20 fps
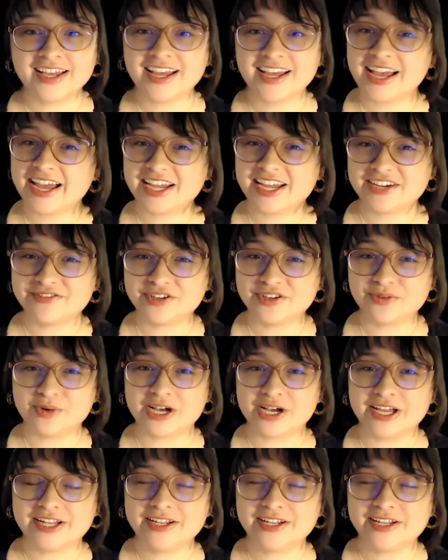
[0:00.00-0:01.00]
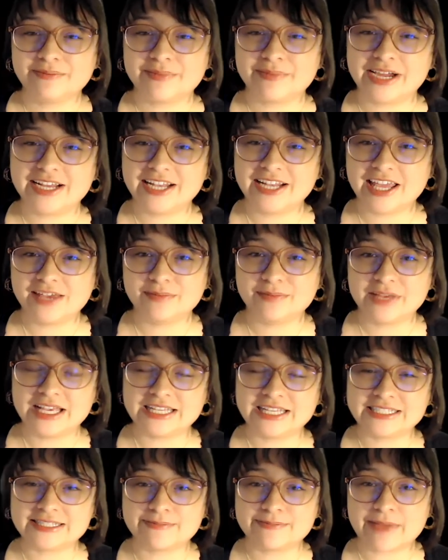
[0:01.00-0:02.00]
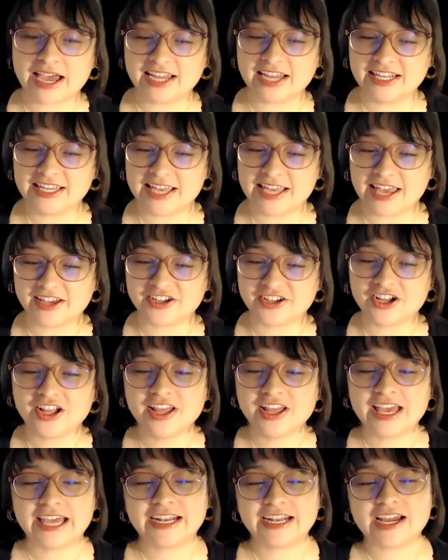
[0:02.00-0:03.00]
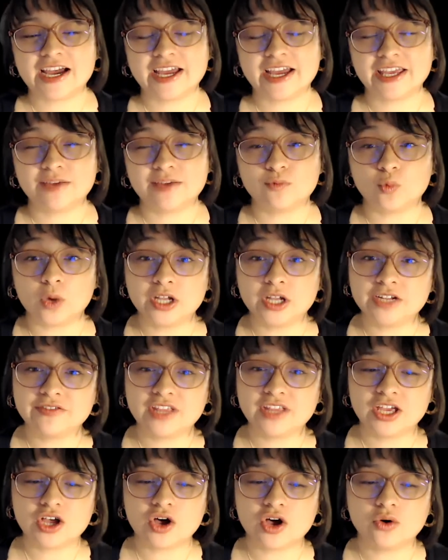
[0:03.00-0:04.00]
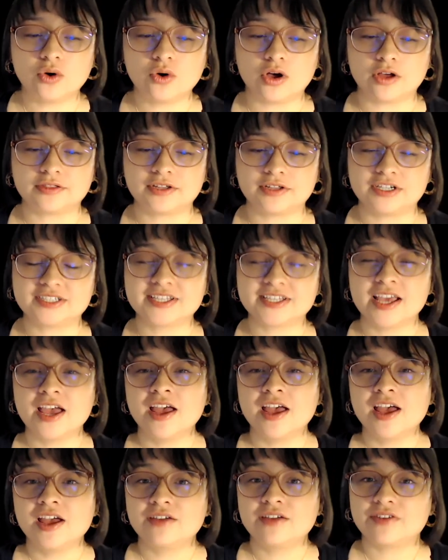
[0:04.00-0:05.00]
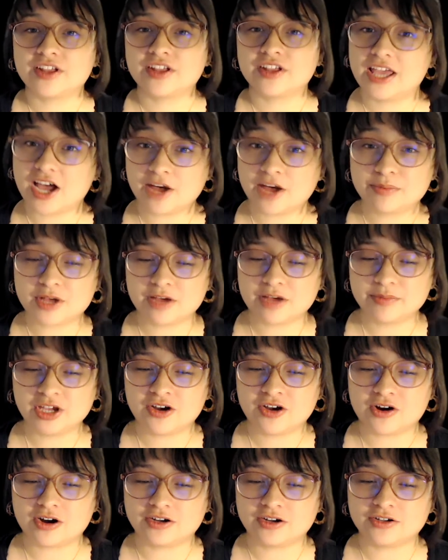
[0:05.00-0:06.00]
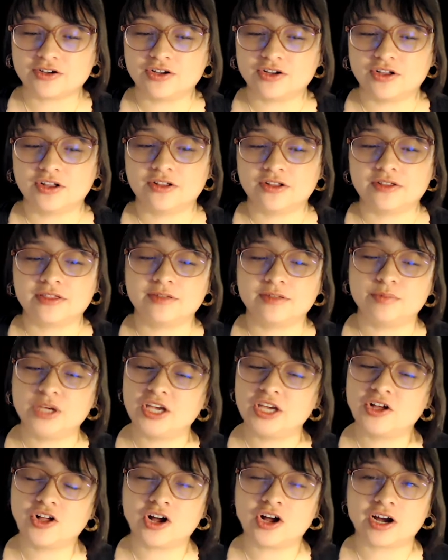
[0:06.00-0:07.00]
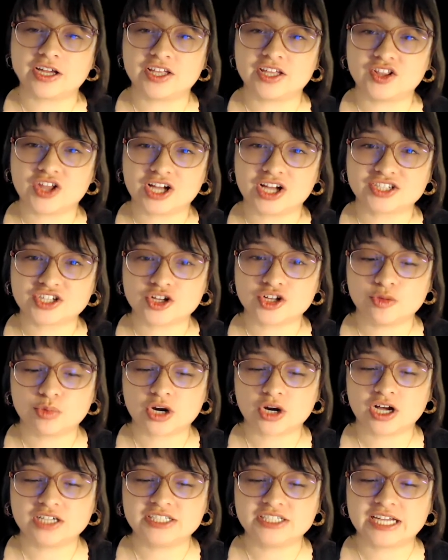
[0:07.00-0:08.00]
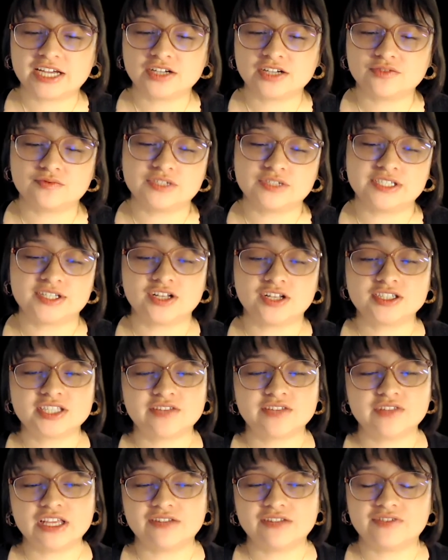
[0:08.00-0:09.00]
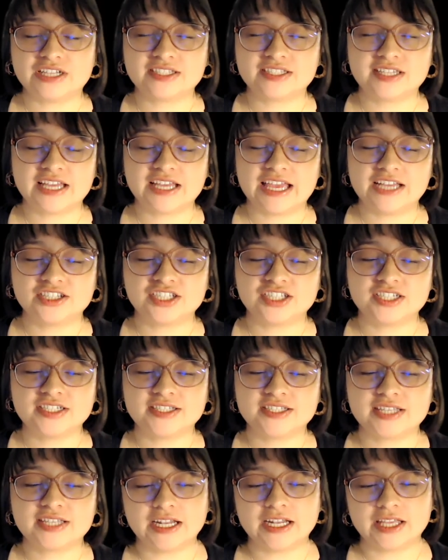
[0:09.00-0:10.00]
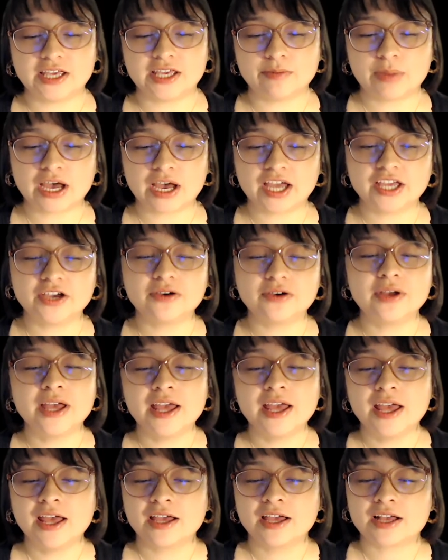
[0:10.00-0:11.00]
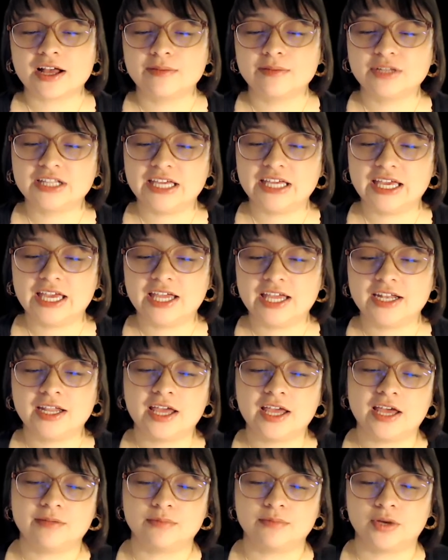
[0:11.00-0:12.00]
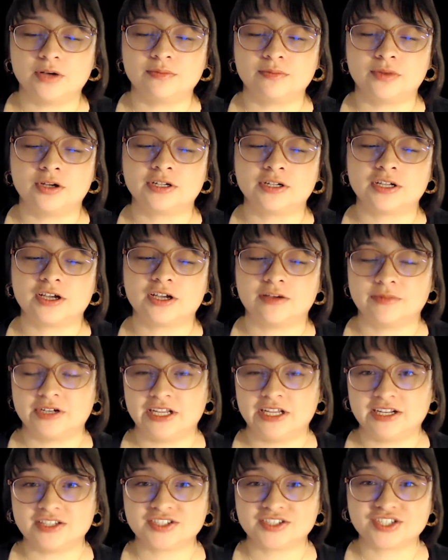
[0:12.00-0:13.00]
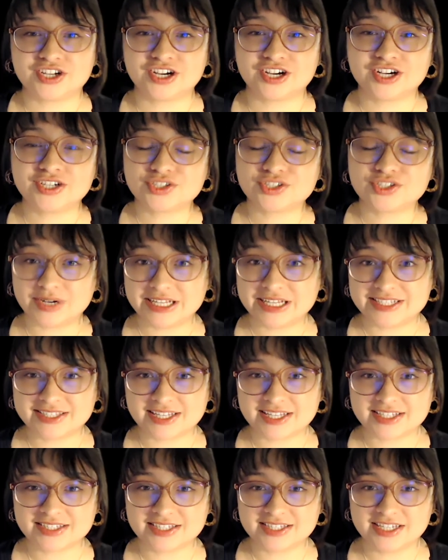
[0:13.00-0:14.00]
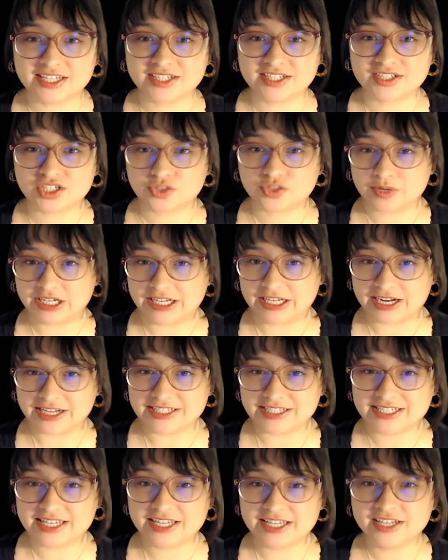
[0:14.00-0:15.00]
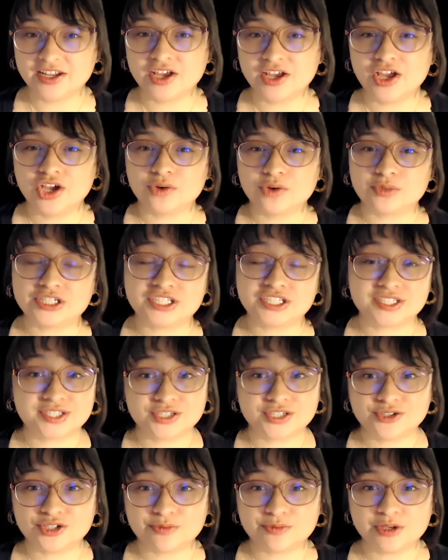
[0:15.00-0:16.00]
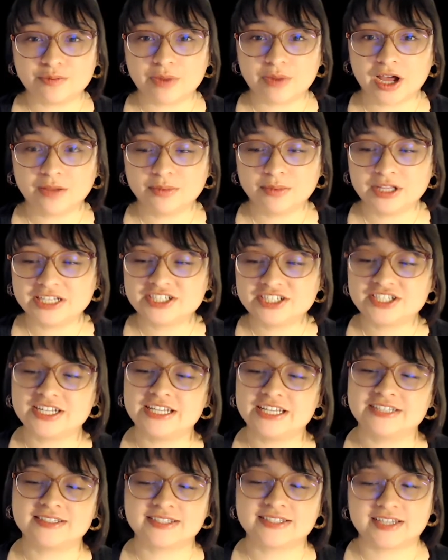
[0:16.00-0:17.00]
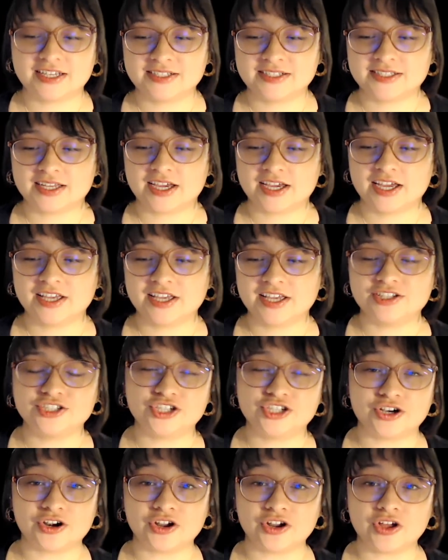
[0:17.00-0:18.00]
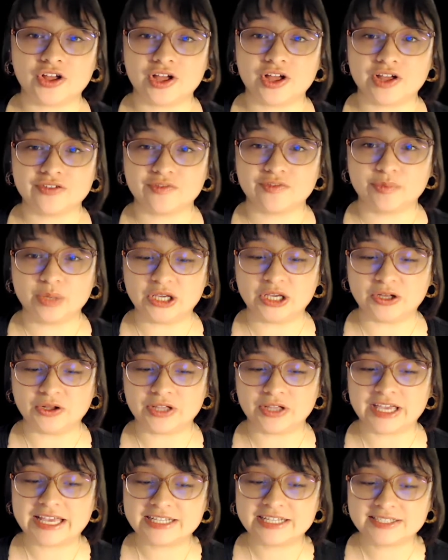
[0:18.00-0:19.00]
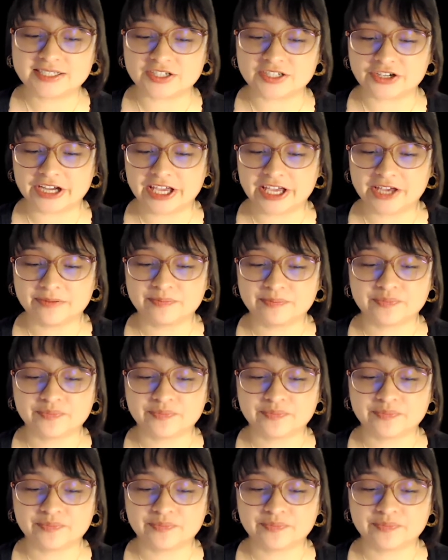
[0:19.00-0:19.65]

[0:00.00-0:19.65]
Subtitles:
Hi everyone, my name is Maddy Yakal and I am one of the co-authors for the upcoming article, The Bicol Archaeological Project, Results of the Investigations in Quipayo, Camaligan, and Bombon, Camarines Sur, 2016 to 2019, which is soon to be published in Saysay, the Journal of Bicol History.